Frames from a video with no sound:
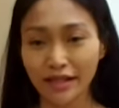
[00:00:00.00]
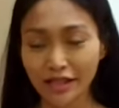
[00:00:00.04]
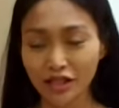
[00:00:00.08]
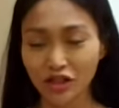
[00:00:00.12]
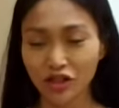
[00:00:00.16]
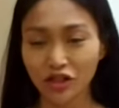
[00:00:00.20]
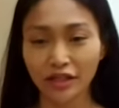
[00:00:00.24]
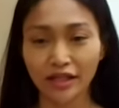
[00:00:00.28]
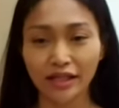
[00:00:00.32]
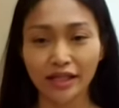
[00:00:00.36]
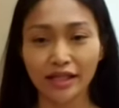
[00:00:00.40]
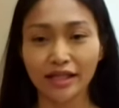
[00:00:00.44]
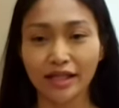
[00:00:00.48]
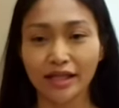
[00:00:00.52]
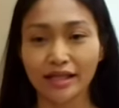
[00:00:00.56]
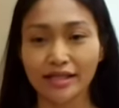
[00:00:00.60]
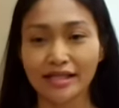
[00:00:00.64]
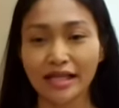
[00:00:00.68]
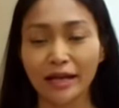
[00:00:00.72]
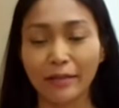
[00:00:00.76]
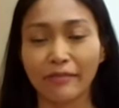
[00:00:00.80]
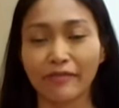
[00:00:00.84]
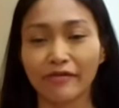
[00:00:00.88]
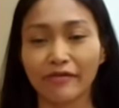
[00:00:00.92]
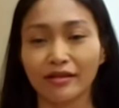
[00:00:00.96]
actually
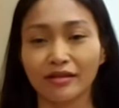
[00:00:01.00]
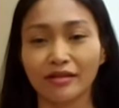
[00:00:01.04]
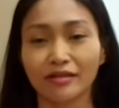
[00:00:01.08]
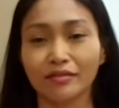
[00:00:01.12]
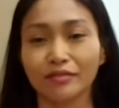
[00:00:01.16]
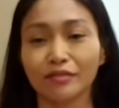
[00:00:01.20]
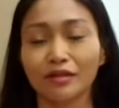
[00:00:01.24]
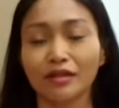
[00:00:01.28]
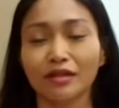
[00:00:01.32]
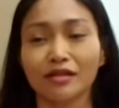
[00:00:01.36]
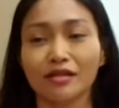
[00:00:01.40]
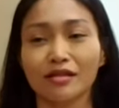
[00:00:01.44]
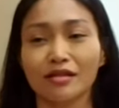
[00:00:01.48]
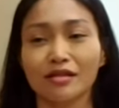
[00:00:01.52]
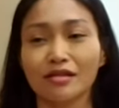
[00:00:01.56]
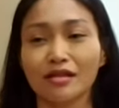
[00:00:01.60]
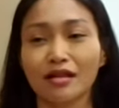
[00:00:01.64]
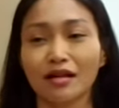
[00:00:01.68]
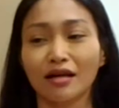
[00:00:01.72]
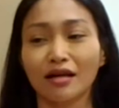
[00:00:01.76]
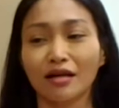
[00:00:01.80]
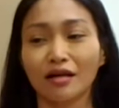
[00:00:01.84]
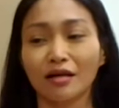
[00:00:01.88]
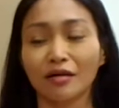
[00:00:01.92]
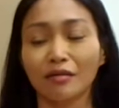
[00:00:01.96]
separate because
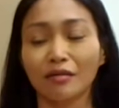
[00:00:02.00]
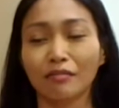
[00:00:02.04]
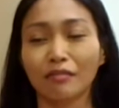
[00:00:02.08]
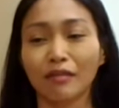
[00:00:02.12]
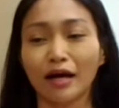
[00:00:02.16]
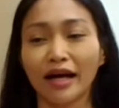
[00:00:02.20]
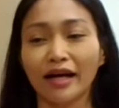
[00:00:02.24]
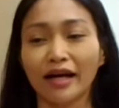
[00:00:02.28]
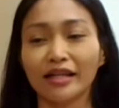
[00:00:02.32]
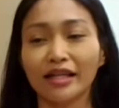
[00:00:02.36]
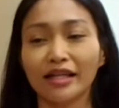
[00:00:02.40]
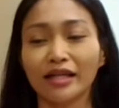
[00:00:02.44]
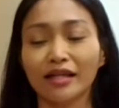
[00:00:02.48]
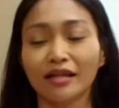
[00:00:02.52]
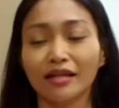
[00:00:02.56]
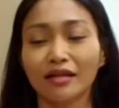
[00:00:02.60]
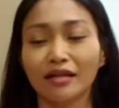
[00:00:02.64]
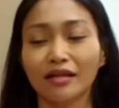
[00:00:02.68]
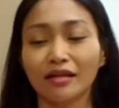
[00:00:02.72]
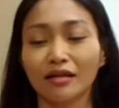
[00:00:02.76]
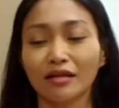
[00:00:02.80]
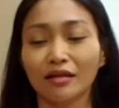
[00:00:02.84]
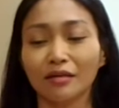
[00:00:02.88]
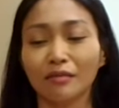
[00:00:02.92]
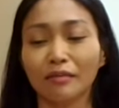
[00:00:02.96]
I need
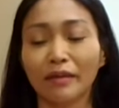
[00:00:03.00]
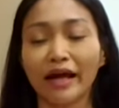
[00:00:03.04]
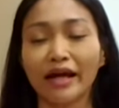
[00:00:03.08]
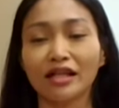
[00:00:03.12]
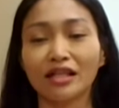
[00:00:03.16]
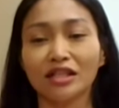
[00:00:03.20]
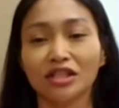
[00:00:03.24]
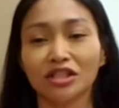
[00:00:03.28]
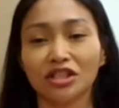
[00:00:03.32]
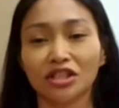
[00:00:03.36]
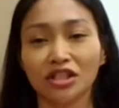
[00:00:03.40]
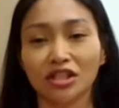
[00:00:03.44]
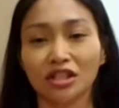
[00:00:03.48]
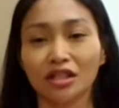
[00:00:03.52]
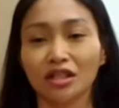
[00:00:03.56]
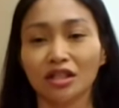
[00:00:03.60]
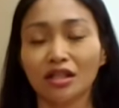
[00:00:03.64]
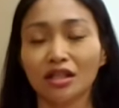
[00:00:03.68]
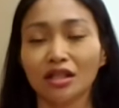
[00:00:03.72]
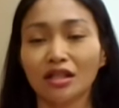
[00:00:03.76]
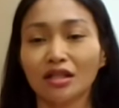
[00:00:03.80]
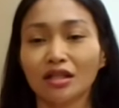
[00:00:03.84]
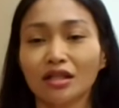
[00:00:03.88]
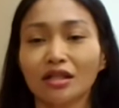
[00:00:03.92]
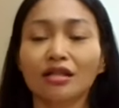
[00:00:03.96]
energy
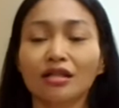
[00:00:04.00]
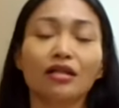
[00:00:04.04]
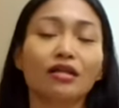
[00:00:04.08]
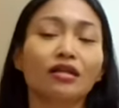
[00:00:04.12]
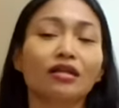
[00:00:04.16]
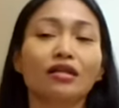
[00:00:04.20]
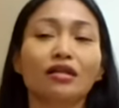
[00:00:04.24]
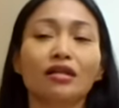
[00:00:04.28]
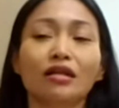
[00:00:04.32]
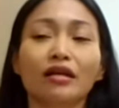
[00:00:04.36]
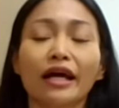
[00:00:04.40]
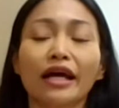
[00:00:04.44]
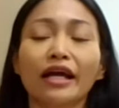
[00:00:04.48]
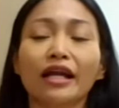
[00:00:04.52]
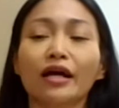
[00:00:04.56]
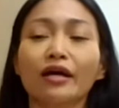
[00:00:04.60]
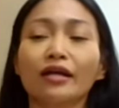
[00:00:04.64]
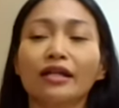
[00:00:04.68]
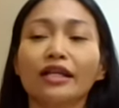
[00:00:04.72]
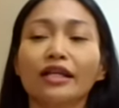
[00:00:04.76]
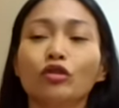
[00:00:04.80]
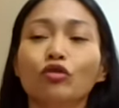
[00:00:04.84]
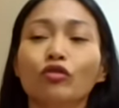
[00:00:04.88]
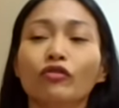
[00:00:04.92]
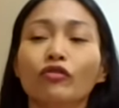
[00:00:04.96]
and I
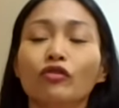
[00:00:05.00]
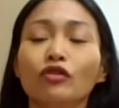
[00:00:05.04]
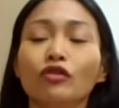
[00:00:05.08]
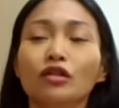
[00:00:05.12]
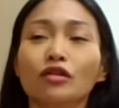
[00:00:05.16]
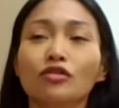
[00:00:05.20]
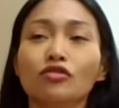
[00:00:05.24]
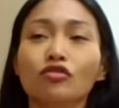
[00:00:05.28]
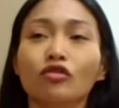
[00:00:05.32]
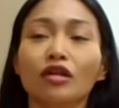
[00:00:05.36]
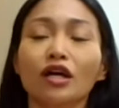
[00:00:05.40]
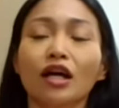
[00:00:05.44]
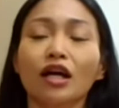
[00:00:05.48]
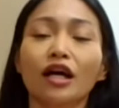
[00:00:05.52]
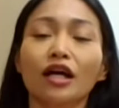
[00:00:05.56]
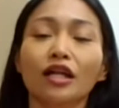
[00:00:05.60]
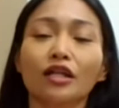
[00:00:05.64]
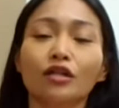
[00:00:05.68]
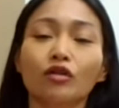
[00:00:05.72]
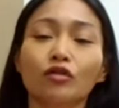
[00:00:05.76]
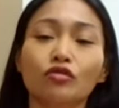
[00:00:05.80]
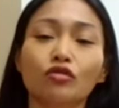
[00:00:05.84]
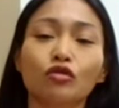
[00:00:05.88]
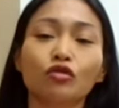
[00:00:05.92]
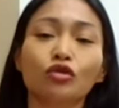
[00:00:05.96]
need to focus on
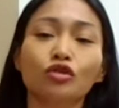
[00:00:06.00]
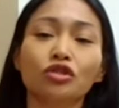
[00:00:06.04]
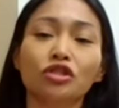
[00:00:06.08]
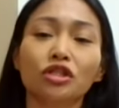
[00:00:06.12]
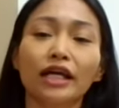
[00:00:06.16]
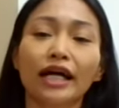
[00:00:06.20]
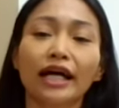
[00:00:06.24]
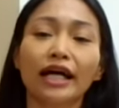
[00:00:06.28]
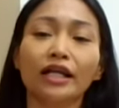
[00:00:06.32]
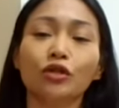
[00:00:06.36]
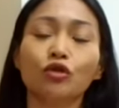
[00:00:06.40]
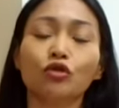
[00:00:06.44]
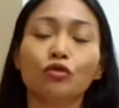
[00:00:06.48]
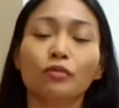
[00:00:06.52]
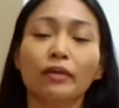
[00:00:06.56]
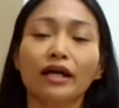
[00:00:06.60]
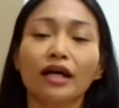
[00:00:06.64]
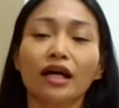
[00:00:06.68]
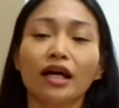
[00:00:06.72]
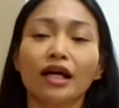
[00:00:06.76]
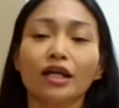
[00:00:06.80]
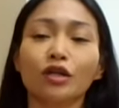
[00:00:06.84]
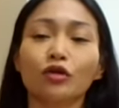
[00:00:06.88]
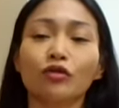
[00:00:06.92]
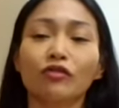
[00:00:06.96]
cardio. So usually I do my
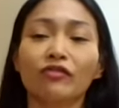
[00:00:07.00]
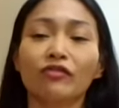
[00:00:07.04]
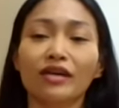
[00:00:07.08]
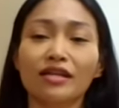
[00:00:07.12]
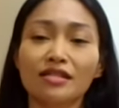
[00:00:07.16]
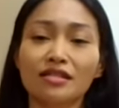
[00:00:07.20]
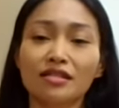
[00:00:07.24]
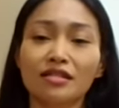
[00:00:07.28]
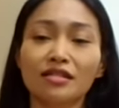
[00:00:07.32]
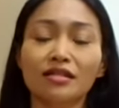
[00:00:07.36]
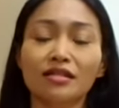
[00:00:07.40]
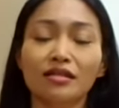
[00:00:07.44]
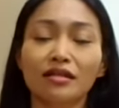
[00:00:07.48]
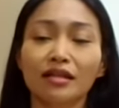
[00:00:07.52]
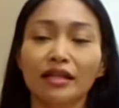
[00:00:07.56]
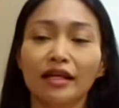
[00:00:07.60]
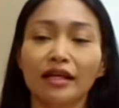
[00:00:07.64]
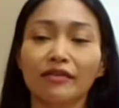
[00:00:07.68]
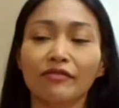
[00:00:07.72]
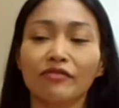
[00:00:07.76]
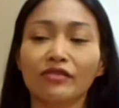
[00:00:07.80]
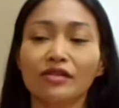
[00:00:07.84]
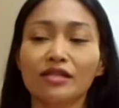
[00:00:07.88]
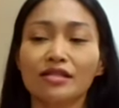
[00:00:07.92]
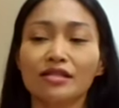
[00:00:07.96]
cardio fasted,
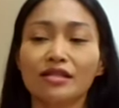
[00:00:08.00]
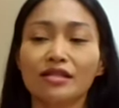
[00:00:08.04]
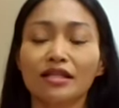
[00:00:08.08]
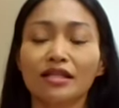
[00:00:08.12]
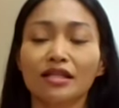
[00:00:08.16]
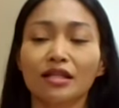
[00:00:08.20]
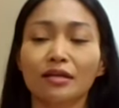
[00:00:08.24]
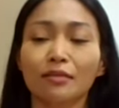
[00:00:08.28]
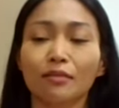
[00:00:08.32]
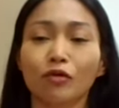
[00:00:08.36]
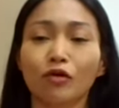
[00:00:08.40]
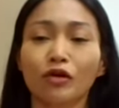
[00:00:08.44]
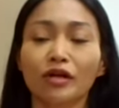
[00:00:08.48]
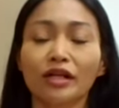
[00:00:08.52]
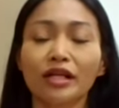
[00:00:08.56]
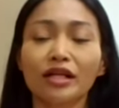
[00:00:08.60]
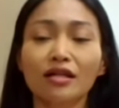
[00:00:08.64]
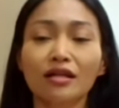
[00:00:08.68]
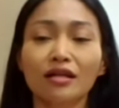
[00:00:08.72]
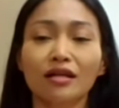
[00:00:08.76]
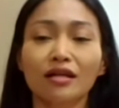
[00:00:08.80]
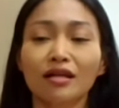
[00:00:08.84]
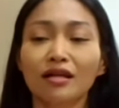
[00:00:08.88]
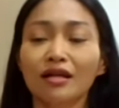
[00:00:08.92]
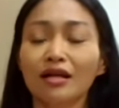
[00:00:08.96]
like first thing in the morning
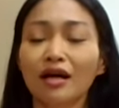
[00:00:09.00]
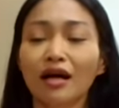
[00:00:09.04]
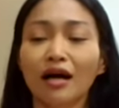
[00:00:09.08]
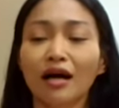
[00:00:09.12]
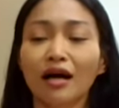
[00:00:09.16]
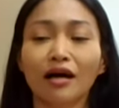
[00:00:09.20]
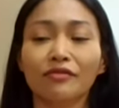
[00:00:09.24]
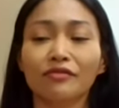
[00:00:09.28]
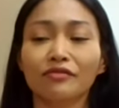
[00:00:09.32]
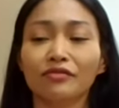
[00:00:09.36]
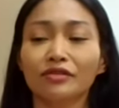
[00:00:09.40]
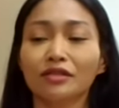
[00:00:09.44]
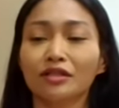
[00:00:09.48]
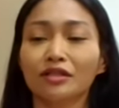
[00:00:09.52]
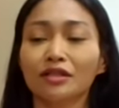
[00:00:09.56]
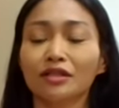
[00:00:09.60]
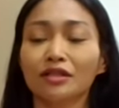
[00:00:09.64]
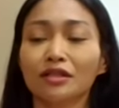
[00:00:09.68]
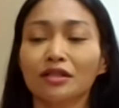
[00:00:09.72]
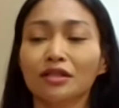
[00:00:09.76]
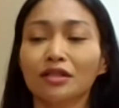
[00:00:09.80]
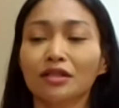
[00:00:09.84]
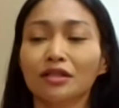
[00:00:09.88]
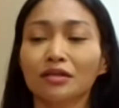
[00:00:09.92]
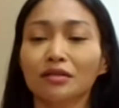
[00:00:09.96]

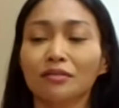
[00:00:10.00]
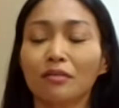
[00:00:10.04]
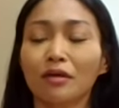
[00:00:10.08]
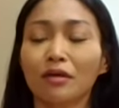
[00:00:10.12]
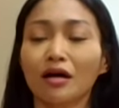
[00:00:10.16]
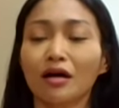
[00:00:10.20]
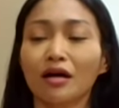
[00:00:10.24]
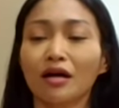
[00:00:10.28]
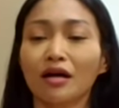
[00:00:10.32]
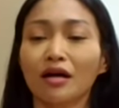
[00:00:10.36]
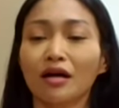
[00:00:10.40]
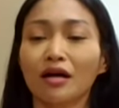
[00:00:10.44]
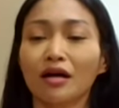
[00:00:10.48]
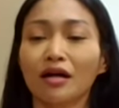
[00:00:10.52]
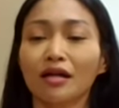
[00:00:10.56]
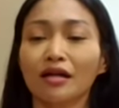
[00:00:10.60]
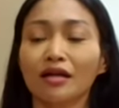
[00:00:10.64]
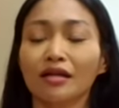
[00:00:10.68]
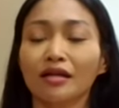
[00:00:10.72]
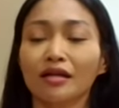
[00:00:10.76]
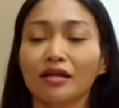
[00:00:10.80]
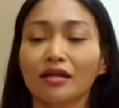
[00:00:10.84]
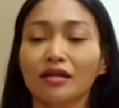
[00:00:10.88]
after my